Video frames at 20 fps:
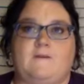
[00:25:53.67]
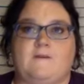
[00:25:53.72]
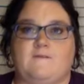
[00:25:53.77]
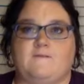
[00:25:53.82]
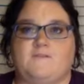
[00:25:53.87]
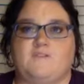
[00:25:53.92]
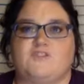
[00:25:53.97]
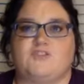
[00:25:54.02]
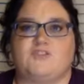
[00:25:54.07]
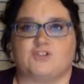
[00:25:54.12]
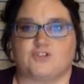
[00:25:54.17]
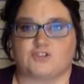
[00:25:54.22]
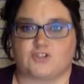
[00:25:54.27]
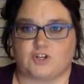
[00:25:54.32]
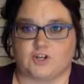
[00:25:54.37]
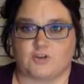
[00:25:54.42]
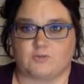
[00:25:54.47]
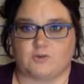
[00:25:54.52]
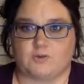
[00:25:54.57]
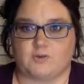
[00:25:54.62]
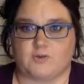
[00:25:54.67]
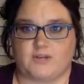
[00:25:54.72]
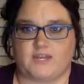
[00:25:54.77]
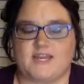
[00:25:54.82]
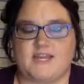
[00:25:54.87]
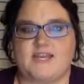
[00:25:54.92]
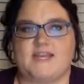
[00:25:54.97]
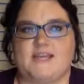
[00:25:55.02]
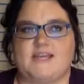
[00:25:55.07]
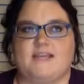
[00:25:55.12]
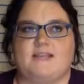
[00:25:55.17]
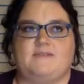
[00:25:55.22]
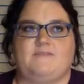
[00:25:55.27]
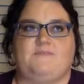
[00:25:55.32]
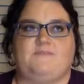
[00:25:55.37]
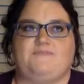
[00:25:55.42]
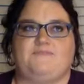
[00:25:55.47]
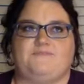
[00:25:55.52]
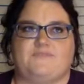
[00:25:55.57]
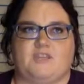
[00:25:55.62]
visitors started rolling in,
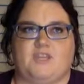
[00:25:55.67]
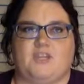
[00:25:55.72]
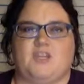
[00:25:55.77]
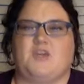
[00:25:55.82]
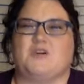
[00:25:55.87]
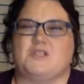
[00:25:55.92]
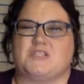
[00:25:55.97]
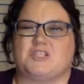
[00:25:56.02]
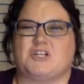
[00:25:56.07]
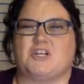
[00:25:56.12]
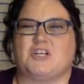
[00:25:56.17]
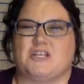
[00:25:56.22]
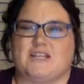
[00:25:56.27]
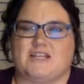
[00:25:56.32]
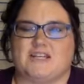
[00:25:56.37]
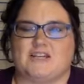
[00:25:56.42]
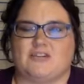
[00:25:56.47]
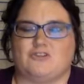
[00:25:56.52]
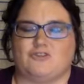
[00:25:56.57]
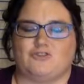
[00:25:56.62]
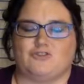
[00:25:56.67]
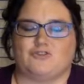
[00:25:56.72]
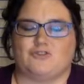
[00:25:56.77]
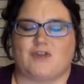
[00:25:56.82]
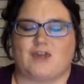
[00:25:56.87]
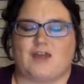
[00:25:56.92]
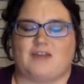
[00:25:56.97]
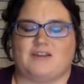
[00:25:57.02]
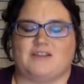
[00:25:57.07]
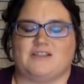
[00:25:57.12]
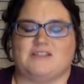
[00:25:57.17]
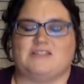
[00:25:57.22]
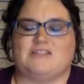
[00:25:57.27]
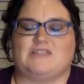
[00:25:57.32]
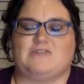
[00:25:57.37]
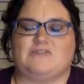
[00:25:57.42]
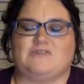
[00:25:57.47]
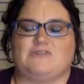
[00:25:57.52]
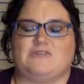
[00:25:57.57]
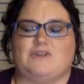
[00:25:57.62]
you know, it started getting a little crowded.
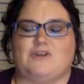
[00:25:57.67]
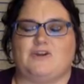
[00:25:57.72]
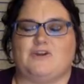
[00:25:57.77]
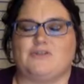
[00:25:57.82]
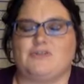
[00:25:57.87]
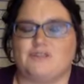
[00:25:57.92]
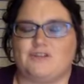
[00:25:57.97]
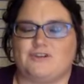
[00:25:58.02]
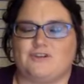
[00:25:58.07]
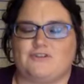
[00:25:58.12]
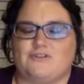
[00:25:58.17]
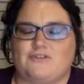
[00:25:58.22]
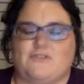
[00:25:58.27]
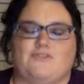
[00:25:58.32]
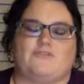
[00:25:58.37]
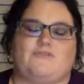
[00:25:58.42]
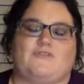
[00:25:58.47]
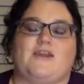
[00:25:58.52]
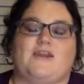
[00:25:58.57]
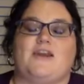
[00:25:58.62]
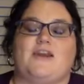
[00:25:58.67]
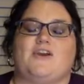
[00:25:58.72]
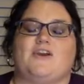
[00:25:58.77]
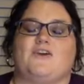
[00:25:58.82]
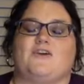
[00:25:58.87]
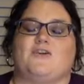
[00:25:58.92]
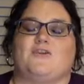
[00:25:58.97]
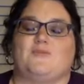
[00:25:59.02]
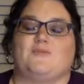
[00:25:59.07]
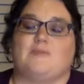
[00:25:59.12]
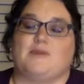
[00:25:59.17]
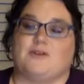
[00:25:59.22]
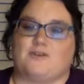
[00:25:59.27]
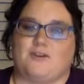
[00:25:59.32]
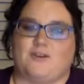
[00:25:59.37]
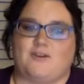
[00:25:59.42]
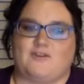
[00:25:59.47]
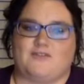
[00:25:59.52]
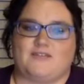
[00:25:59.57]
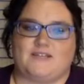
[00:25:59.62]
So the earlier you're there, the better
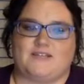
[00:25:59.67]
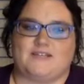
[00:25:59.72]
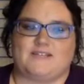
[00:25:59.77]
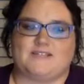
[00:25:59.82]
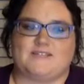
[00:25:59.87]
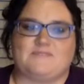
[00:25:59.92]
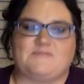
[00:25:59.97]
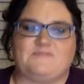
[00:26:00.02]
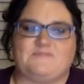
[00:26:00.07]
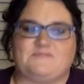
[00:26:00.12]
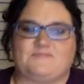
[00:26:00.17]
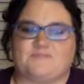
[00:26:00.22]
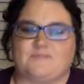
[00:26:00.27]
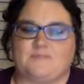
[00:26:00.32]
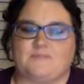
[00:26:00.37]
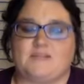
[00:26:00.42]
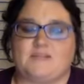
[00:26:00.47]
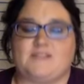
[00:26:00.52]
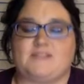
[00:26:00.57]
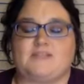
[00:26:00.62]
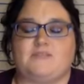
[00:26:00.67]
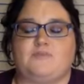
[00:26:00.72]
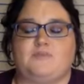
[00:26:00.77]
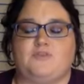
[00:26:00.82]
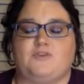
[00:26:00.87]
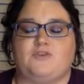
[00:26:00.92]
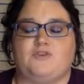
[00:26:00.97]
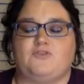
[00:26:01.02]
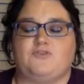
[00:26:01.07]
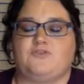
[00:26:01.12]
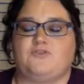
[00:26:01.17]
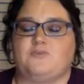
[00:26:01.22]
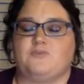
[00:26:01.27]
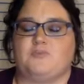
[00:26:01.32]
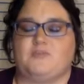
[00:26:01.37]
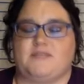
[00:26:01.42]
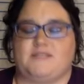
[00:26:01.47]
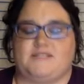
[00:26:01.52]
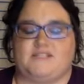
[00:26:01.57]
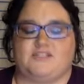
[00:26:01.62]
off it is. But it's a beautiful
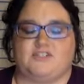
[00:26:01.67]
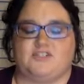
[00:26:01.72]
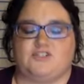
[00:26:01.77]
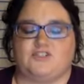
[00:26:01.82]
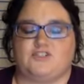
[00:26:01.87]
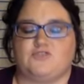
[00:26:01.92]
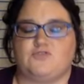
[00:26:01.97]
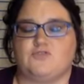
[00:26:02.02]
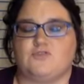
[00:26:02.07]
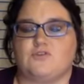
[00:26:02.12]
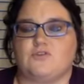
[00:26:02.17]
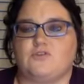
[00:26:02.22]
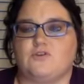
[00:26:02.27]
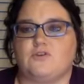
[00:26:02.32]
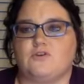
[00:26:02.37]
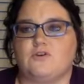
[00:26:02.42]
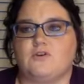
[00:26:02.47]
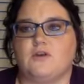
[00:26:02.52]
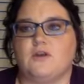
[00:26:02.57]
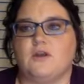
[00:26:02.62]
place to snorkel,